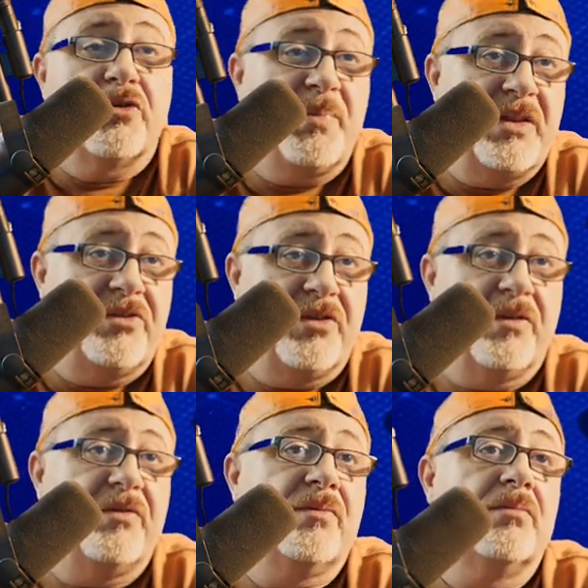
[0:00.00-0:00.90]

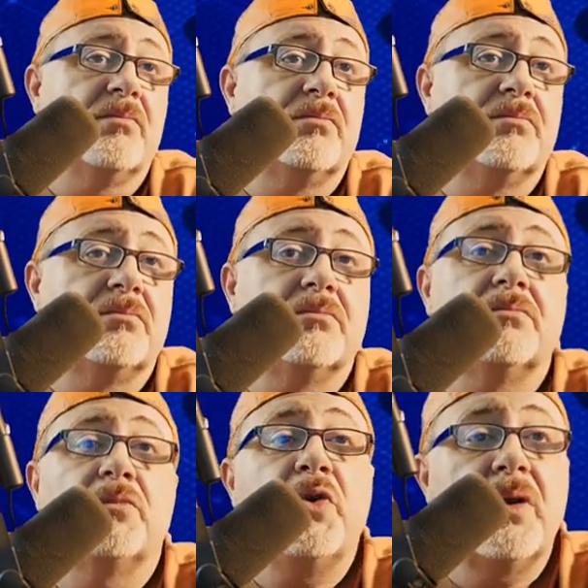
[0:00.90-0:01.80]
expensive.
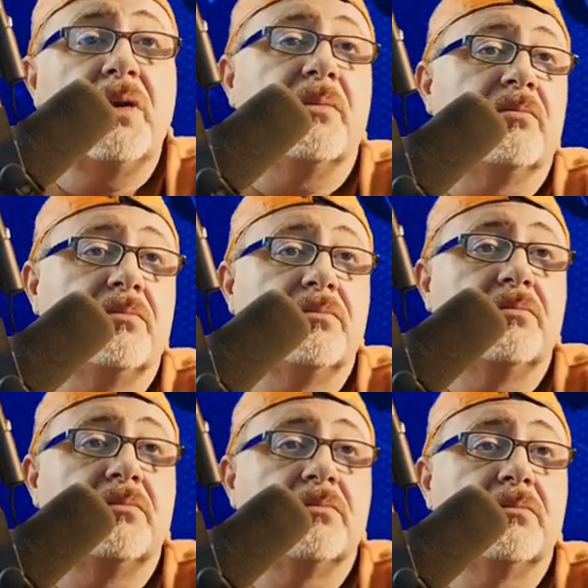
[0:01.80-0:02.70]
Really?
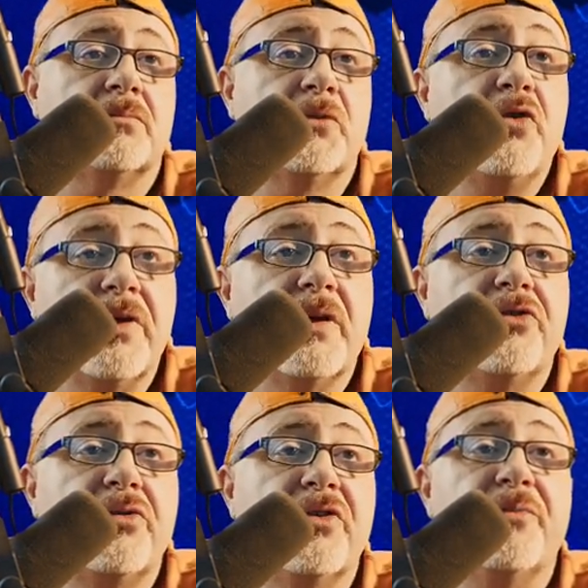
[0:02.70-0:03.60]
You think it's too